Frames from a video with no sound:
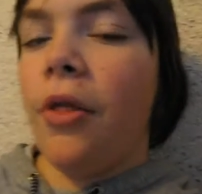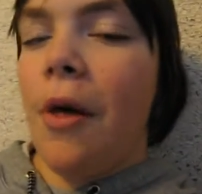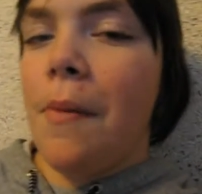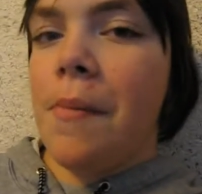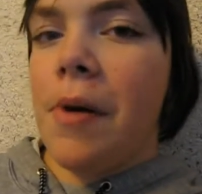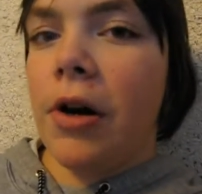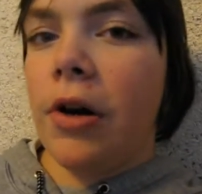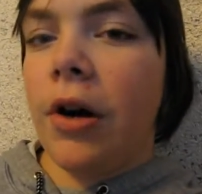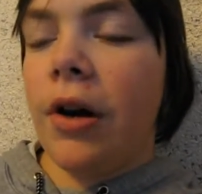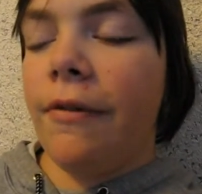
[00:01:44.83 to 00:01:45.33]
I'm
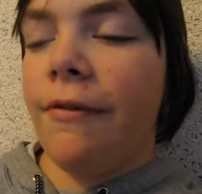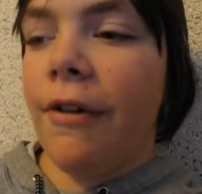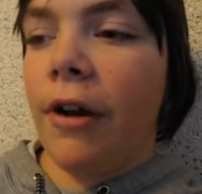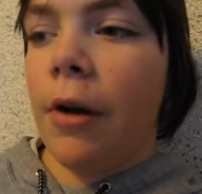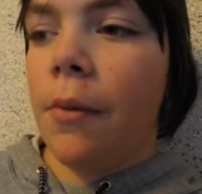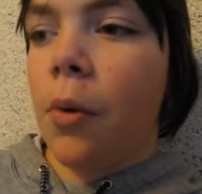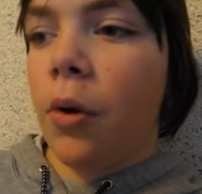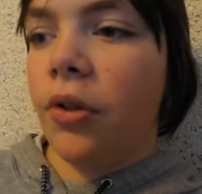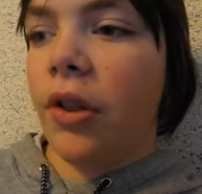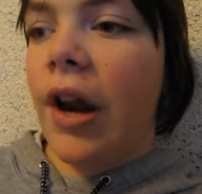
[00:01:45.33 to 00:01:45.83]
better at a
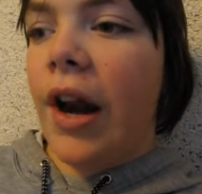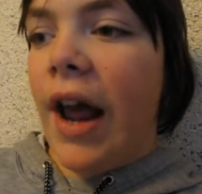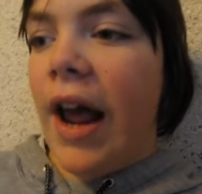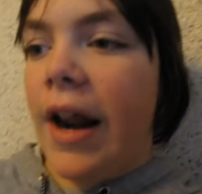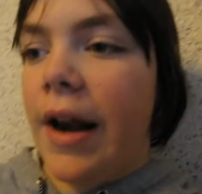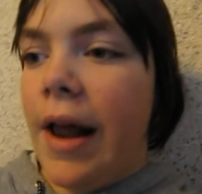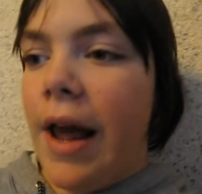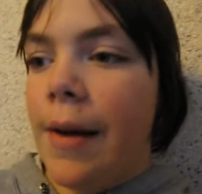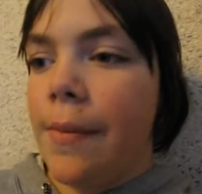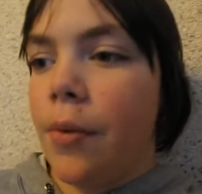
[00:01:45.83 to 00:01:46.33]
fingerboard than I am
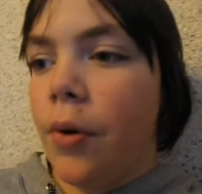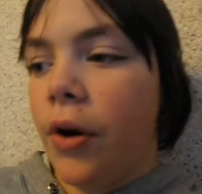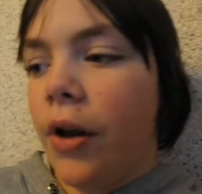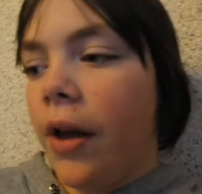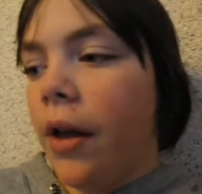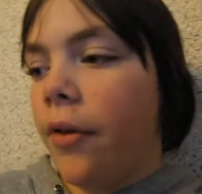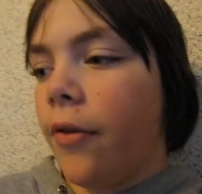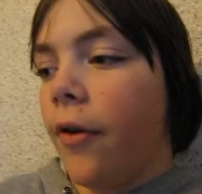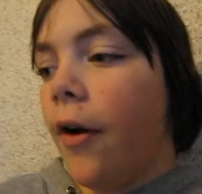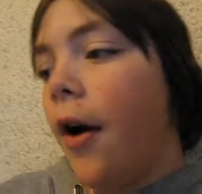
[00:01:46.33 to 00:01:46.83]

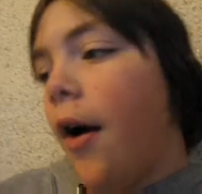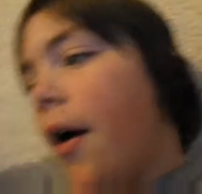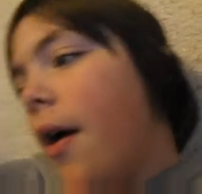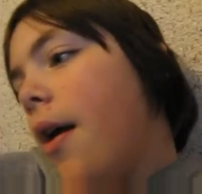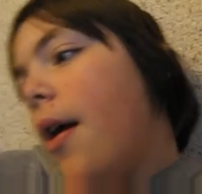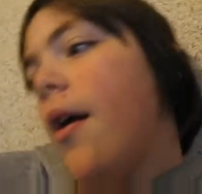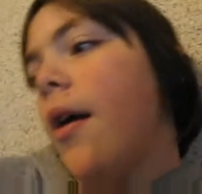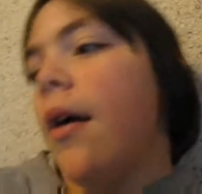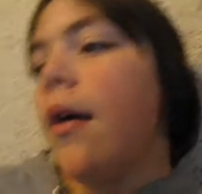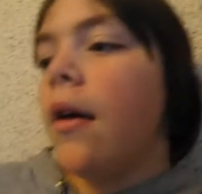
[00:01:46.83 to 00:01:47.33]
handboarding, so
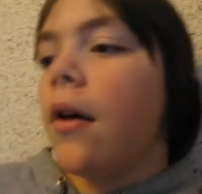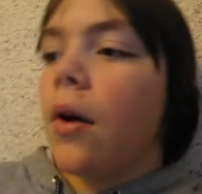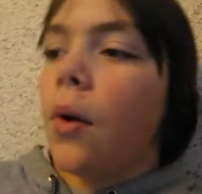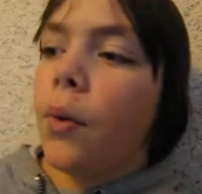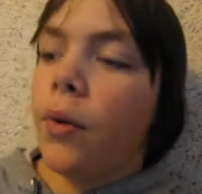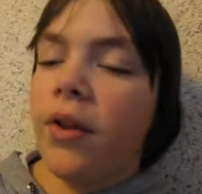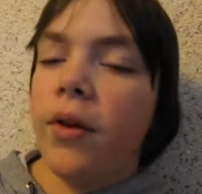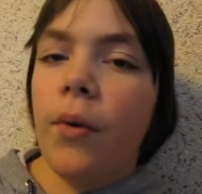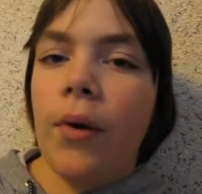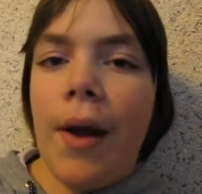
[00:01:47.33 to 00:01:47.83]
we'll
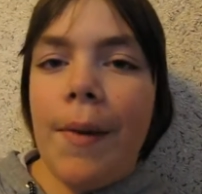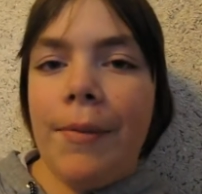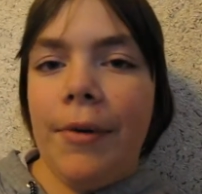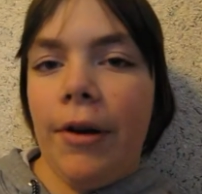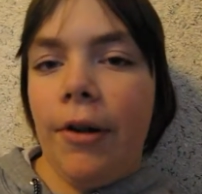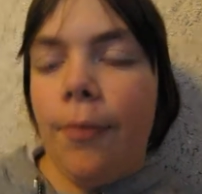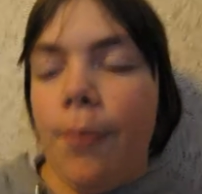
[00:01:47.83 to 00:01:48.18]
see what happens.